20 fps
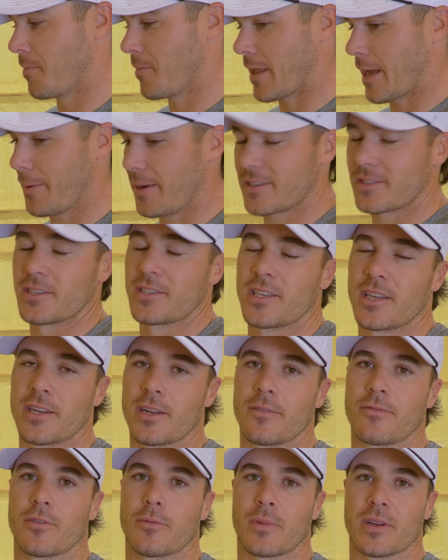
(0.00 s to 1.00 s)
I'm actually setting
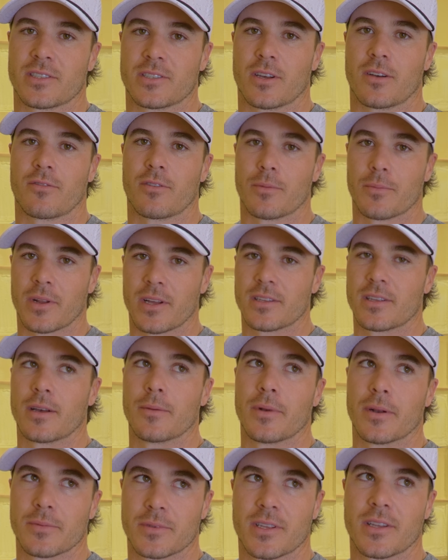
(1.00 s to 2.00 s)
it up for myself. I'm
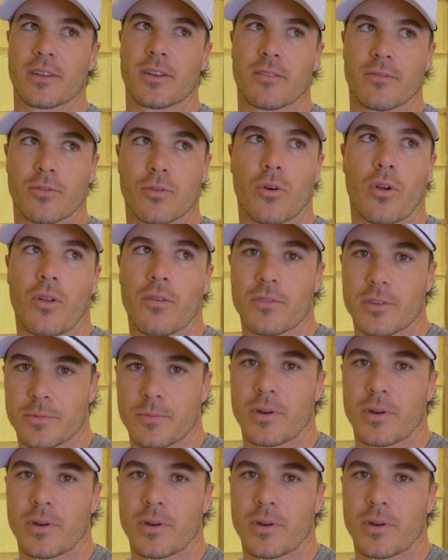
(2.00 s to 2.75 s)
setting it up for all of us,